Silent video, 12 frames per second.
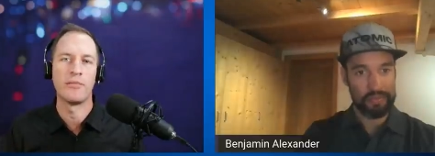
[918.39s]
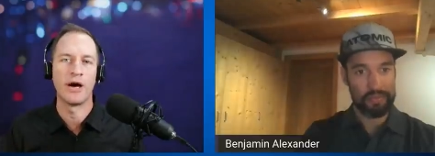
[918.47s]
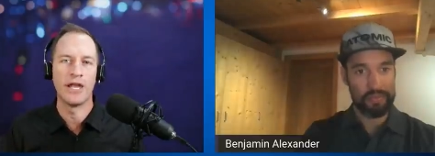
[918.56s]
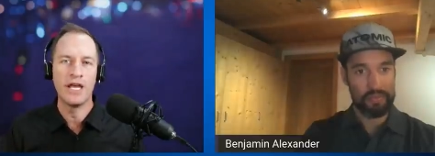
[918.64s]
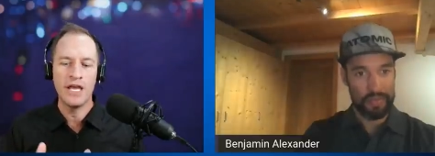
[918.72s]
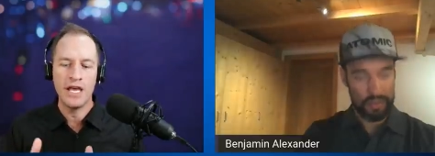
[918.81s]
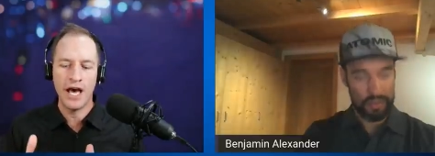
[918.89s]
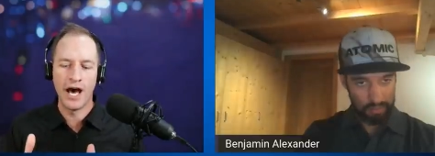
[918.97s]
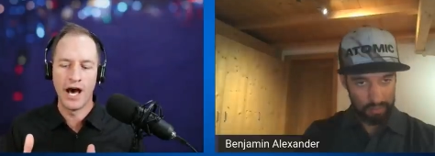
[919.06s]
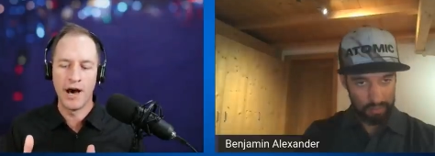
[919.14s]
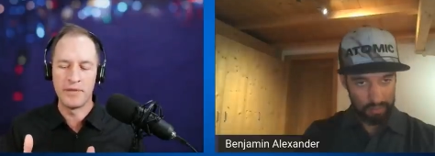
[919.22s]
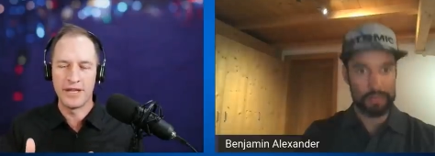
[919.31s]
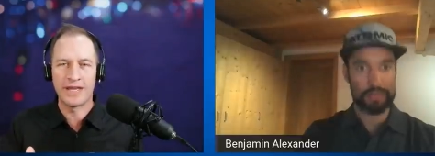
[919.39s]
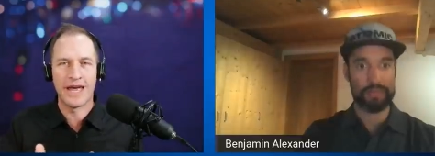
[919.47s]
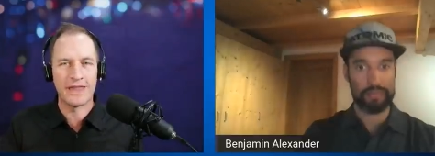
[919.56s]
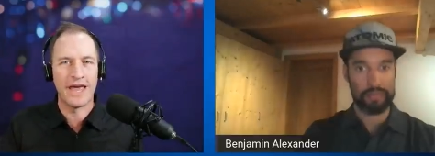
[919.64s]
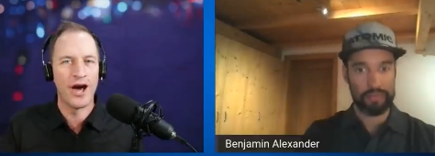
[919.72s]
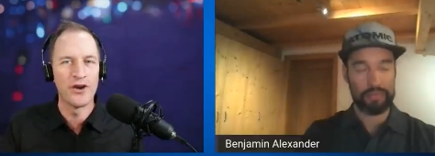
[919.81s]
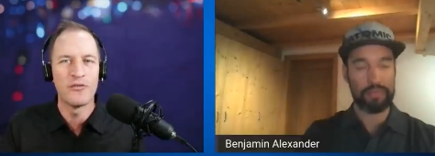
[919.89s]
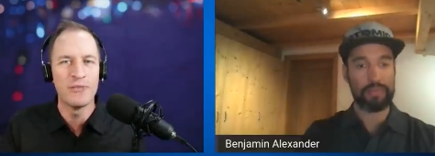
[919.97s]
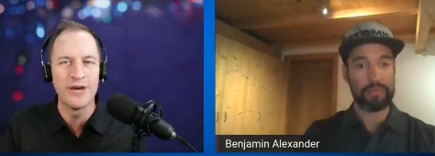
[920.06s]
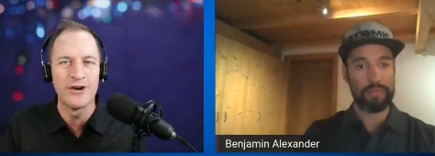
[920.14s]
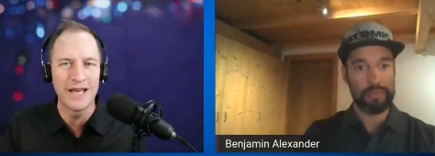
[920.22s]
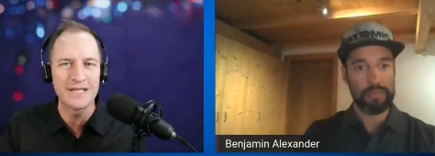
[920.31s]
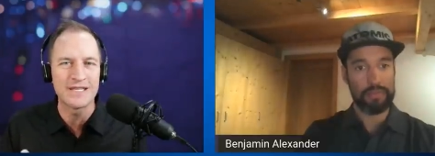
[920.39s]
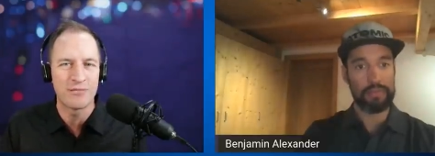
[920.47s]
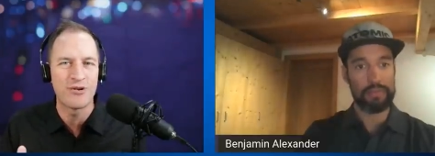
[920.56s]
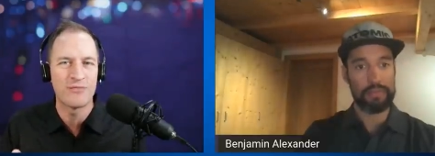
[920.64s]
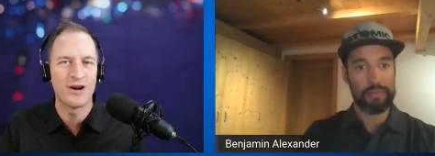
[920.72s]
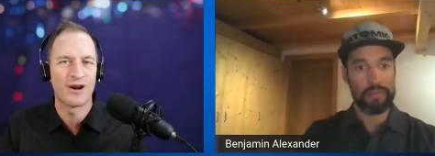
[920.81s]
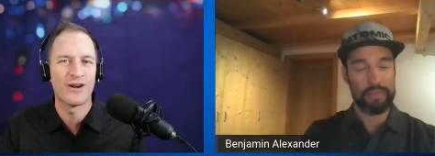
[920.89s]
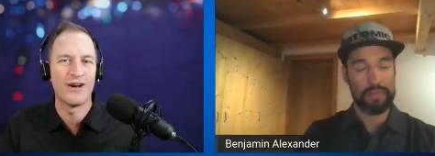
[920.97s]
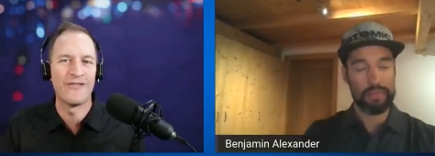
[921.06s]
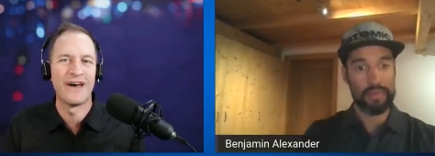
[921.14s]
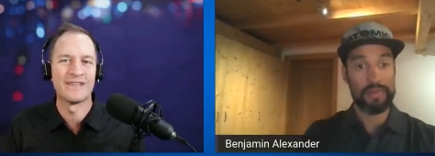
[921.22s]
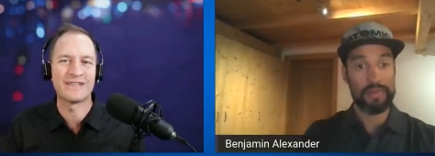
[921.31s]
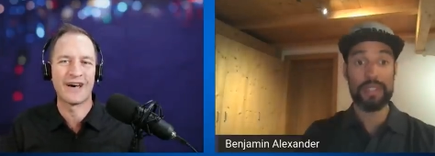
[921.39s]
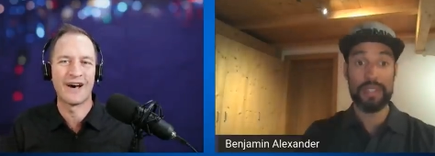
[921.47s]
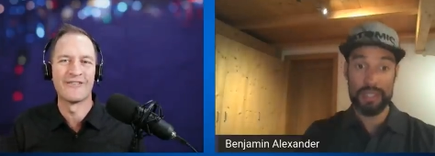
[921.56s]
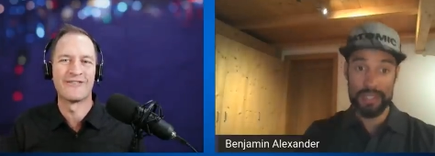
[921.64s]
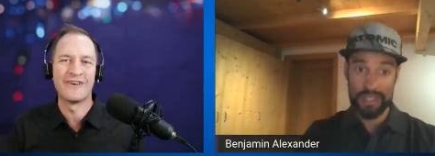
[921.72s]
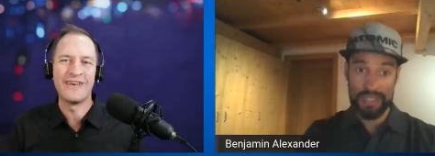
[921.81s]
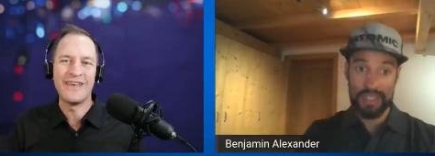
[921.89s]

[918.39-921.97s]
Speaker 1: But I mean, that 100-meter, that's the premier event of